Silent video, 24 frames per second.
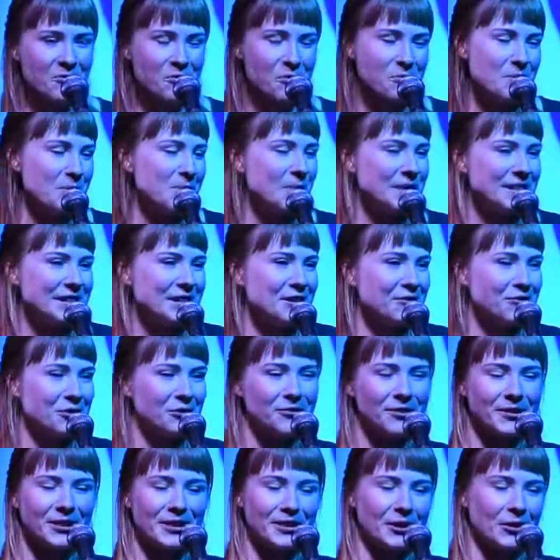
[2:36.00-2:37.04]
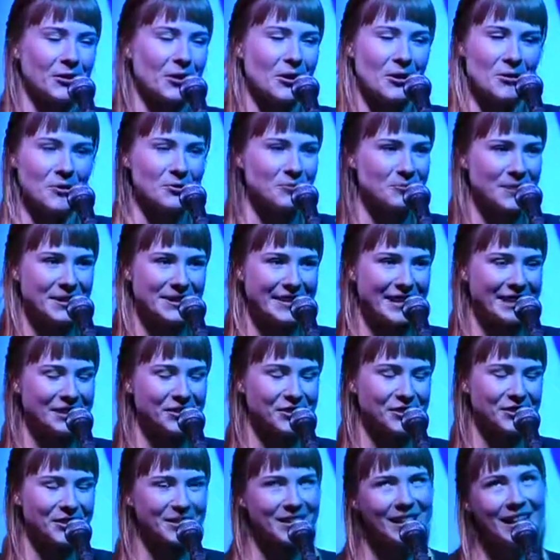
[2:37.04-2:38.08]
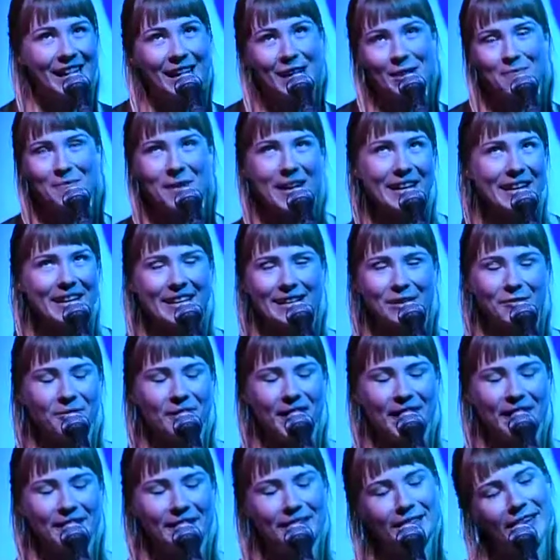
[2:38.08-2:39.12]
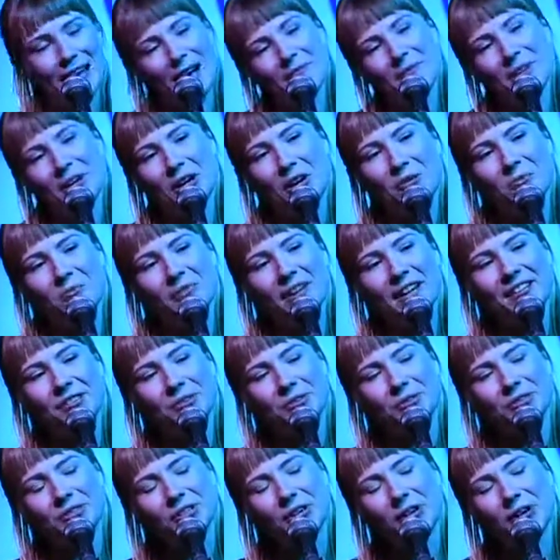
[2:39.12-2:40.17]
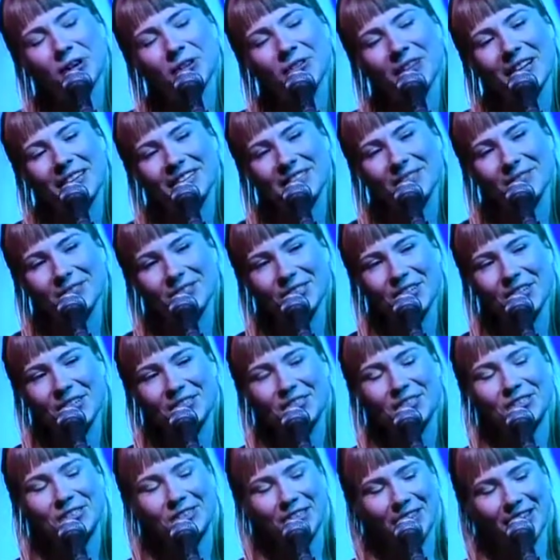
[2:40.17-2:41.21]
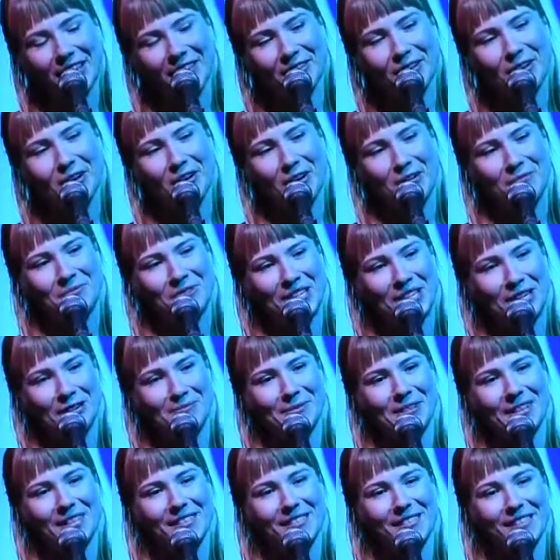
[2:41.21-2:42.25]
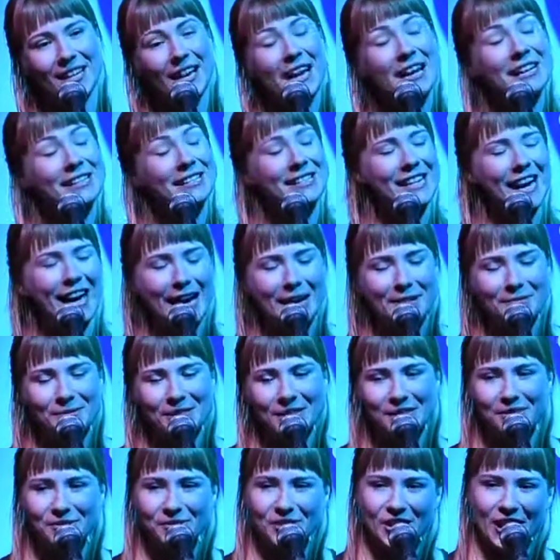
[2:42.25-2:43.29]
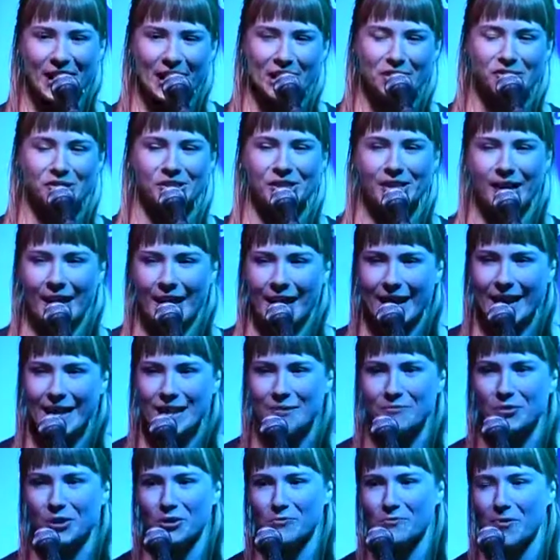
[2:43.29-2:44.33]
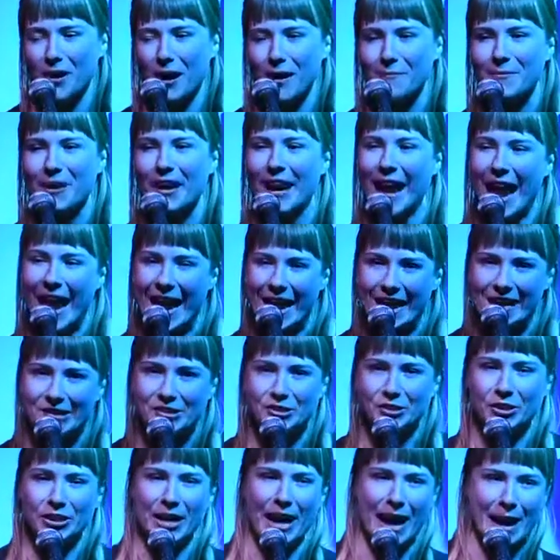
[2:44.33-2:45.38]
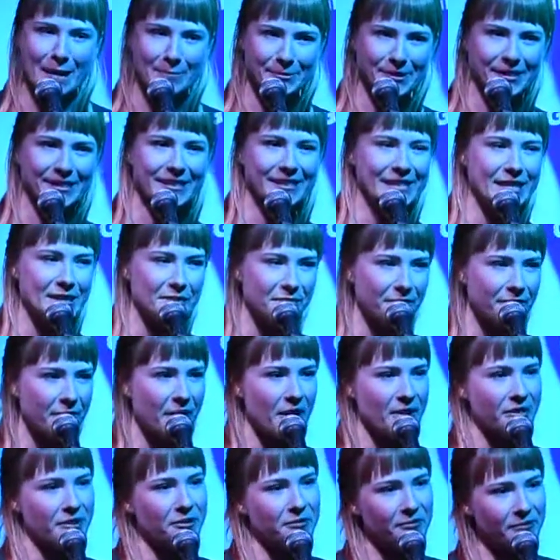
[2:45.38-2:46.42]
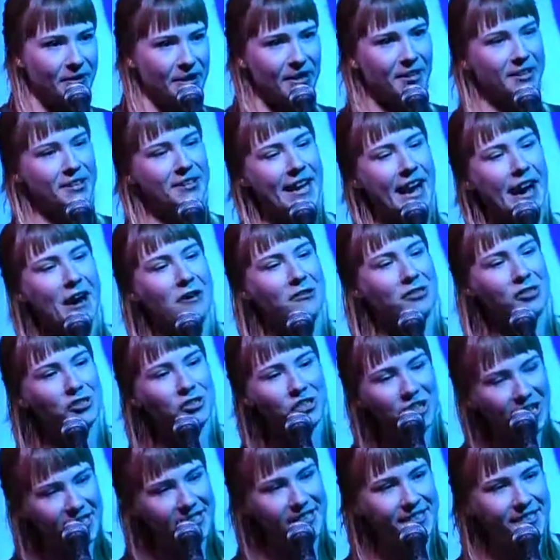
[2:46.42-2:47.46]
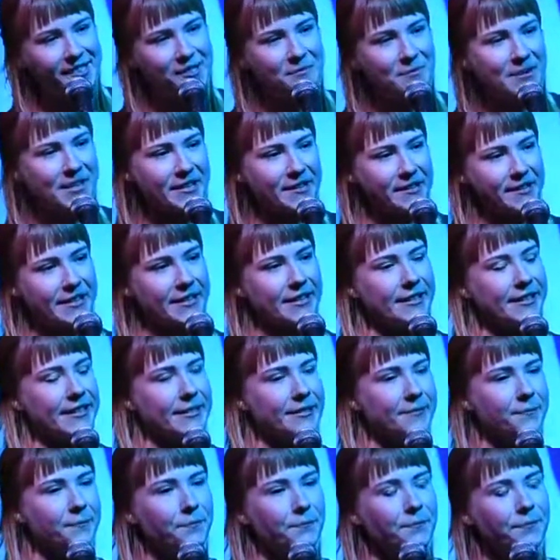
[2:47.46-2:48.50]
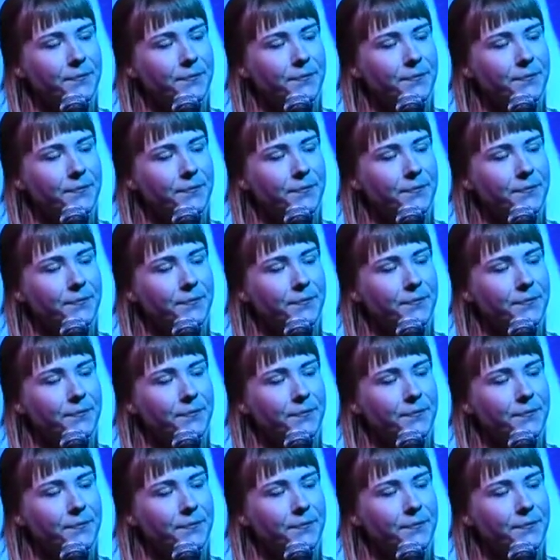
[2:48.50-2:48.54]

will be busy fulfilling her own potential, making it rain and coming home late to a tall glass of scotch and a leather armchair because times have changed and I am your mama and your absentee father figure now, just to be clear